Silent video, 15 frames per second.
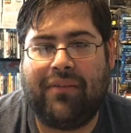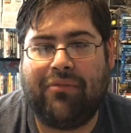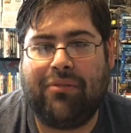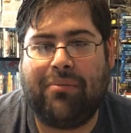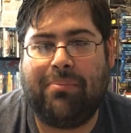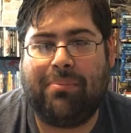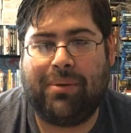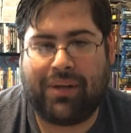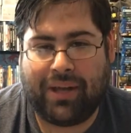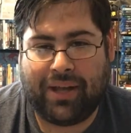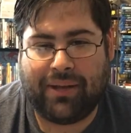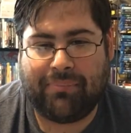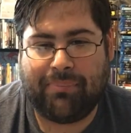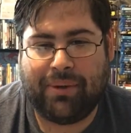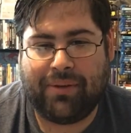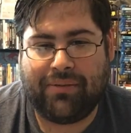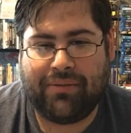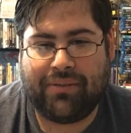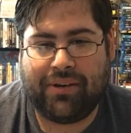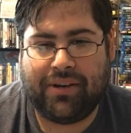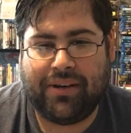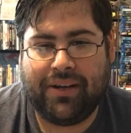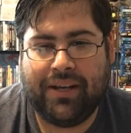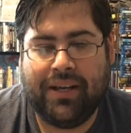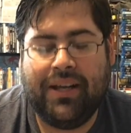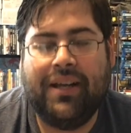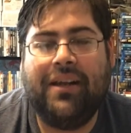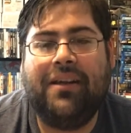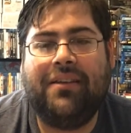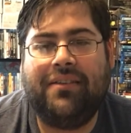Level Blockbuster.
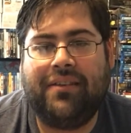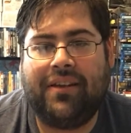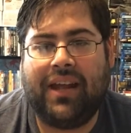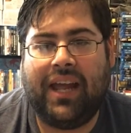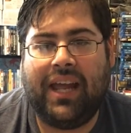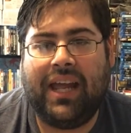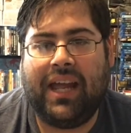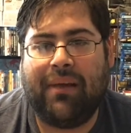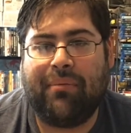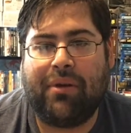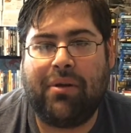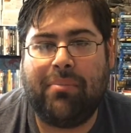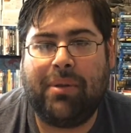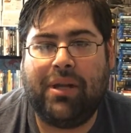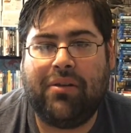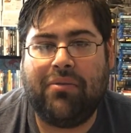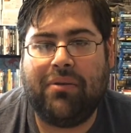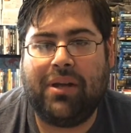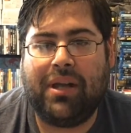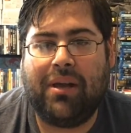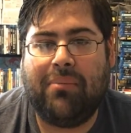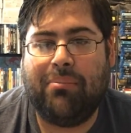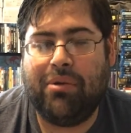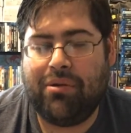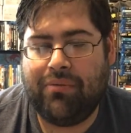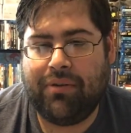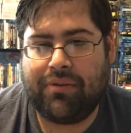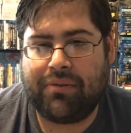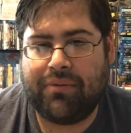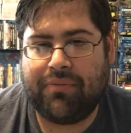Today I'm going to be doing a
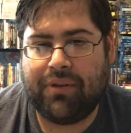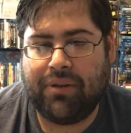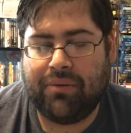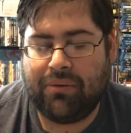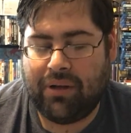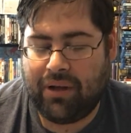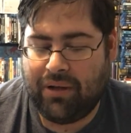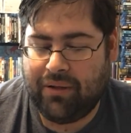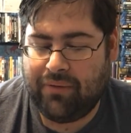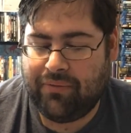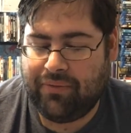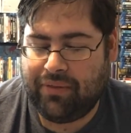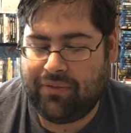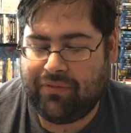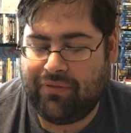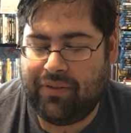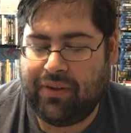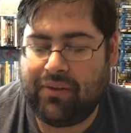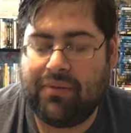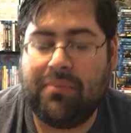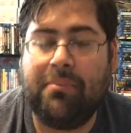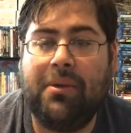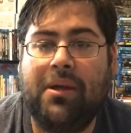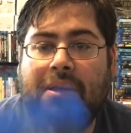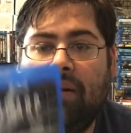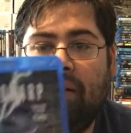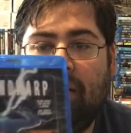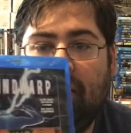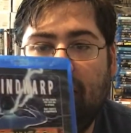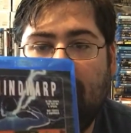movie review of the film
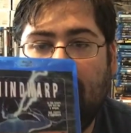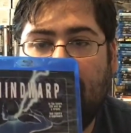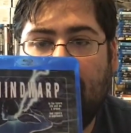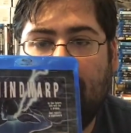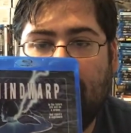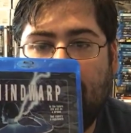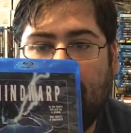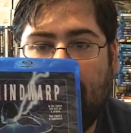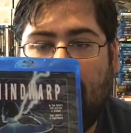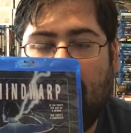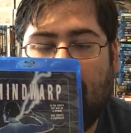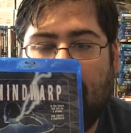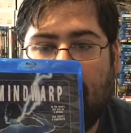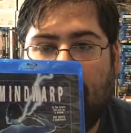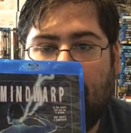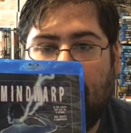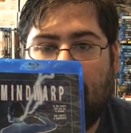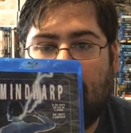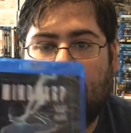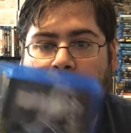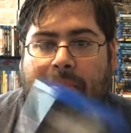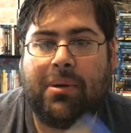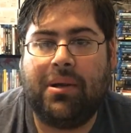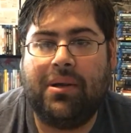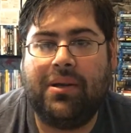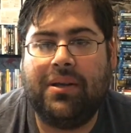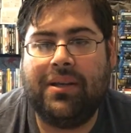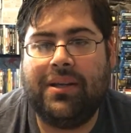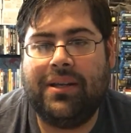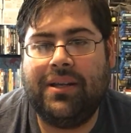Mindwarp.
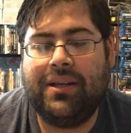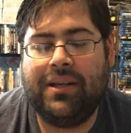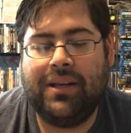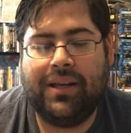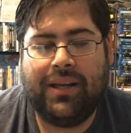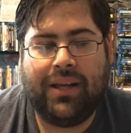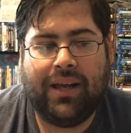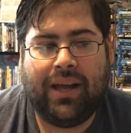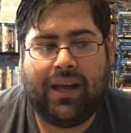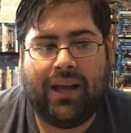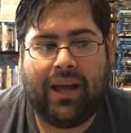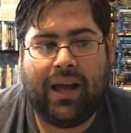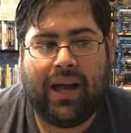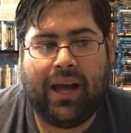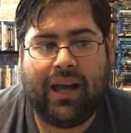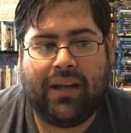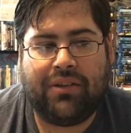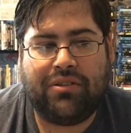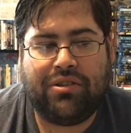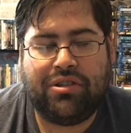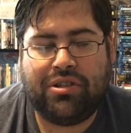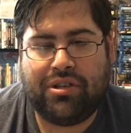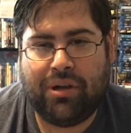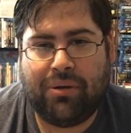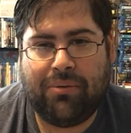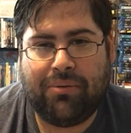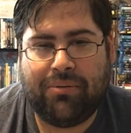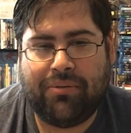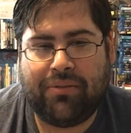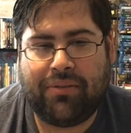I
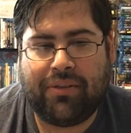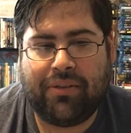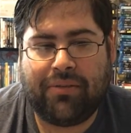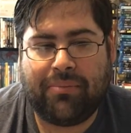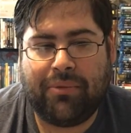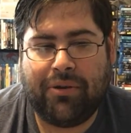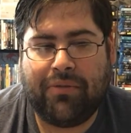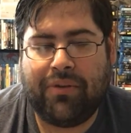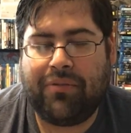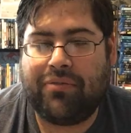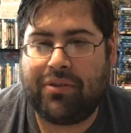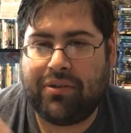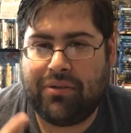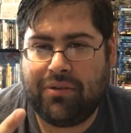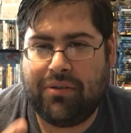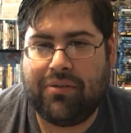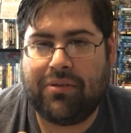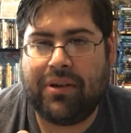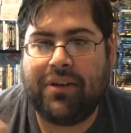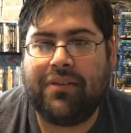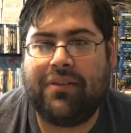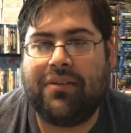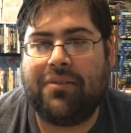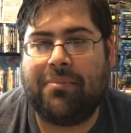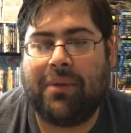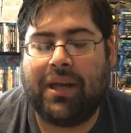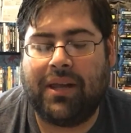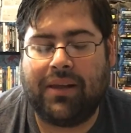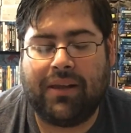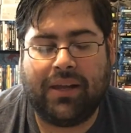chose this movie for two reasons
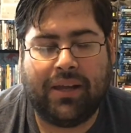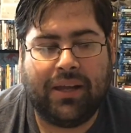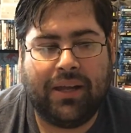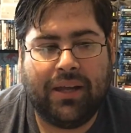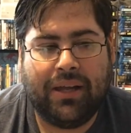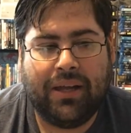mainly.